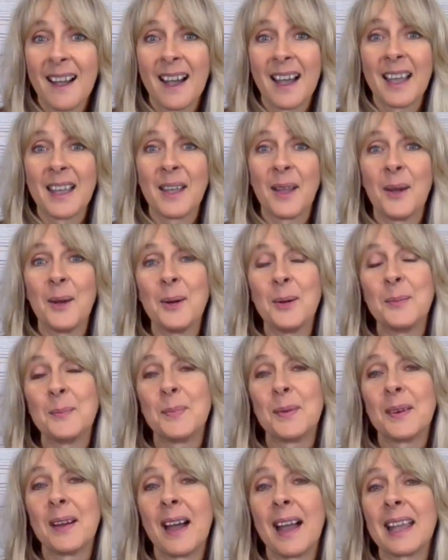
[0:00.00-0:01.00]
I
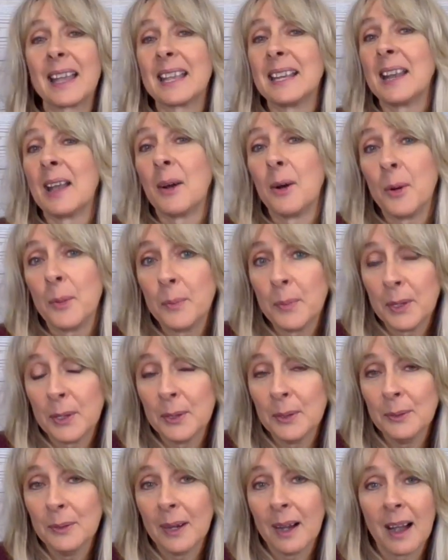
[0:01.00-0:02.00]
hope I can help
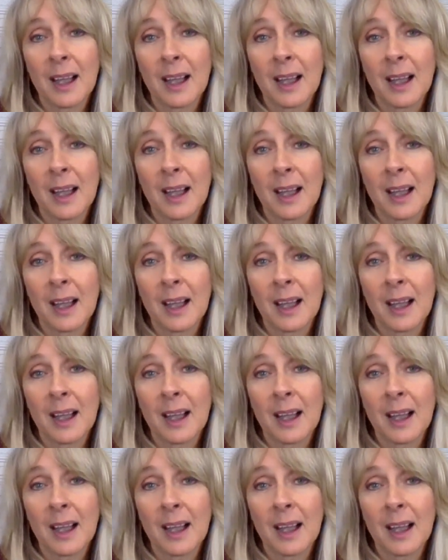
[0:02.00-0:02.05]
you.